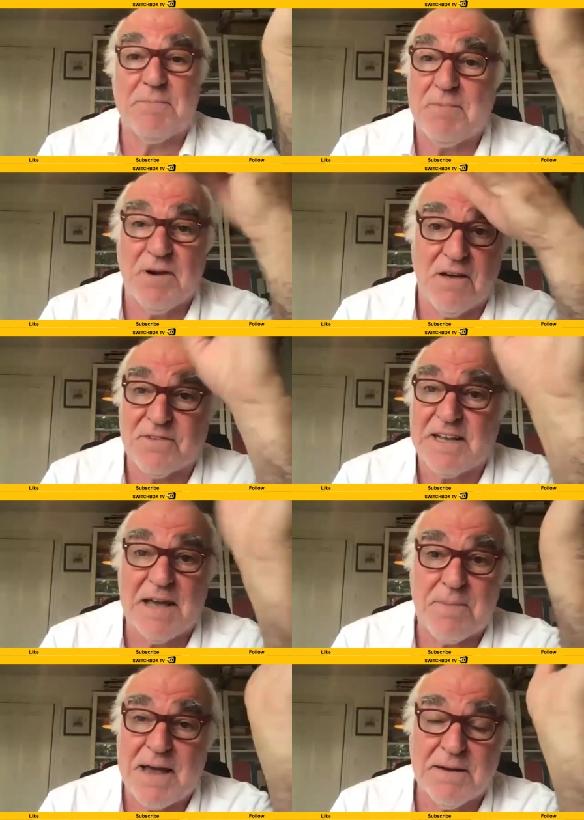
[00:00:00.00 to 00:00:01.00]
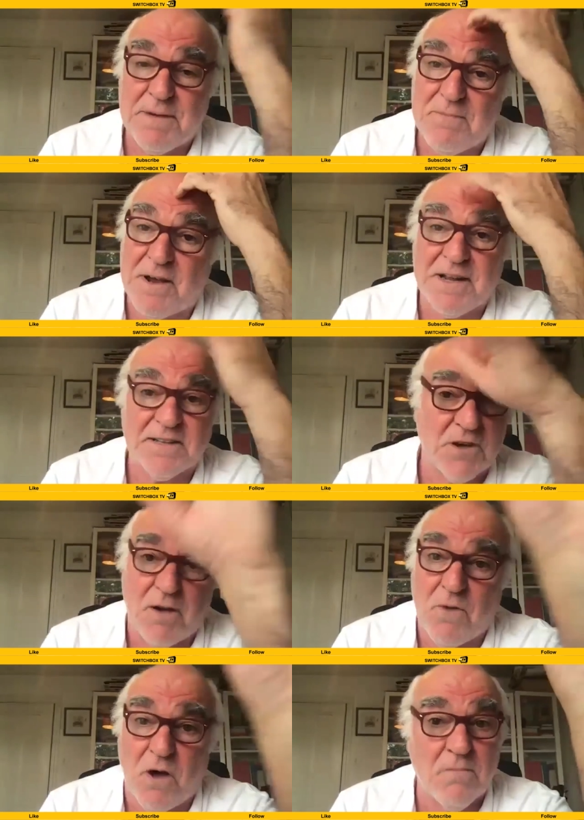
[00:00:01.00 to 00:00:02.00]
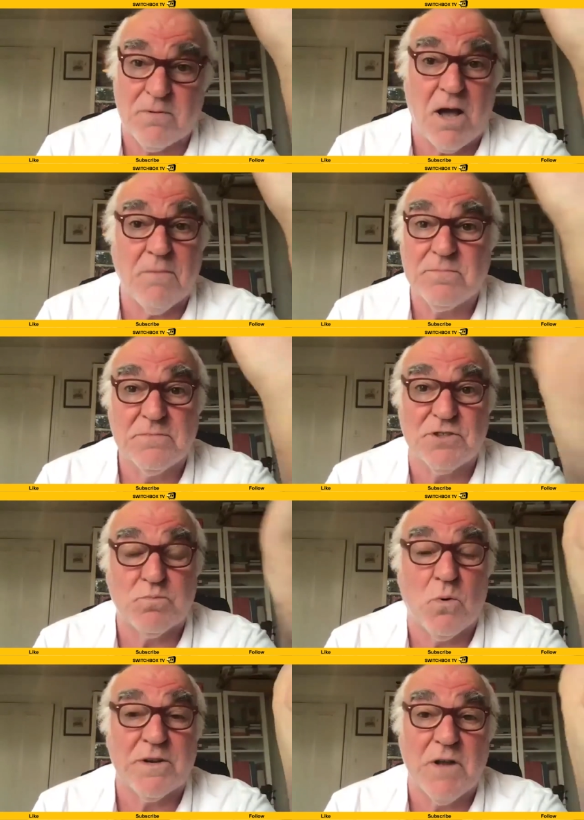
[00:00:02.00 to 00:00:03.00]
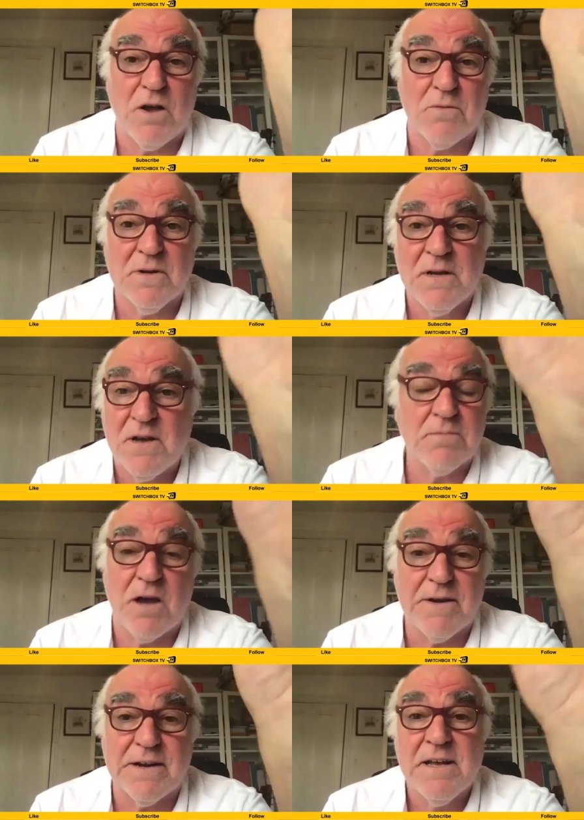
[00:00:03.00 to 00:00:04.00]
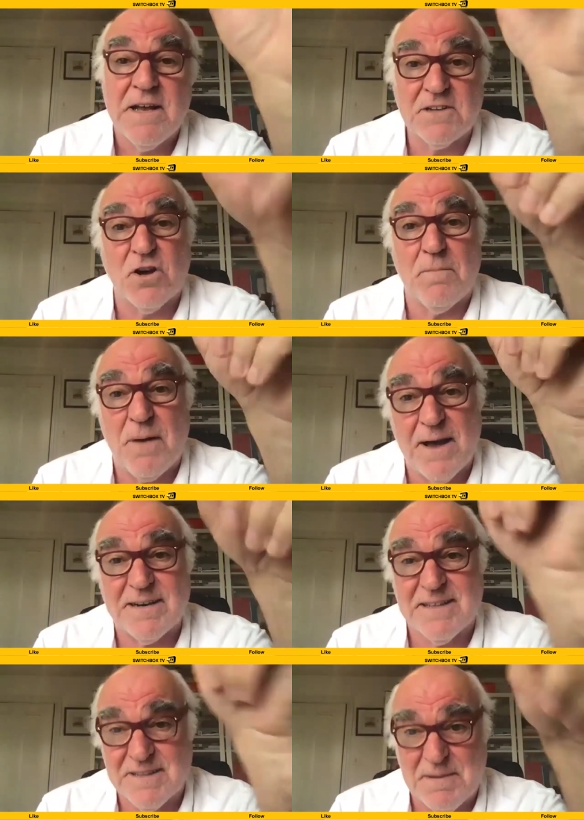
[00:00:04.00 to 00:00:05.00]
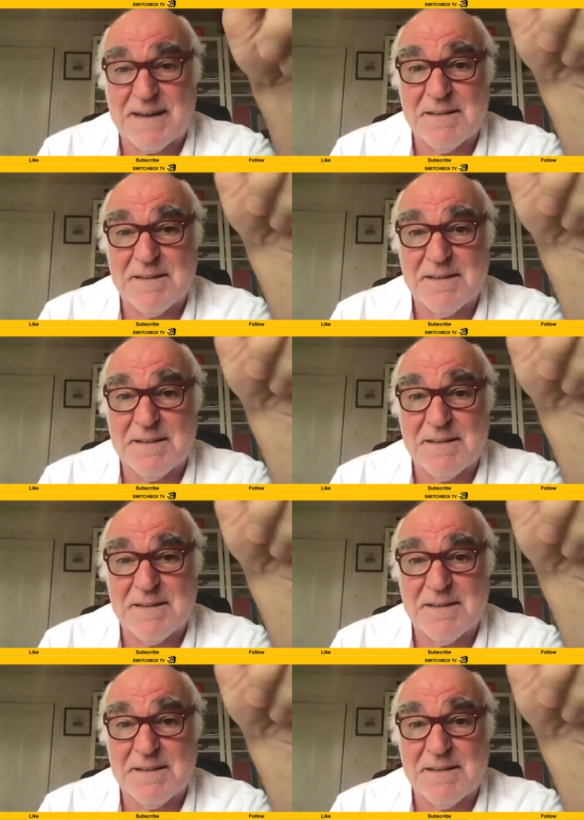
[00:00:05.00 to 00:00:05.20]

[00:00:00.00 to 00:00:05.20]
people laugh and get paid a bit of money. So I'm just walking home, I'm going. I got a pint at the back of the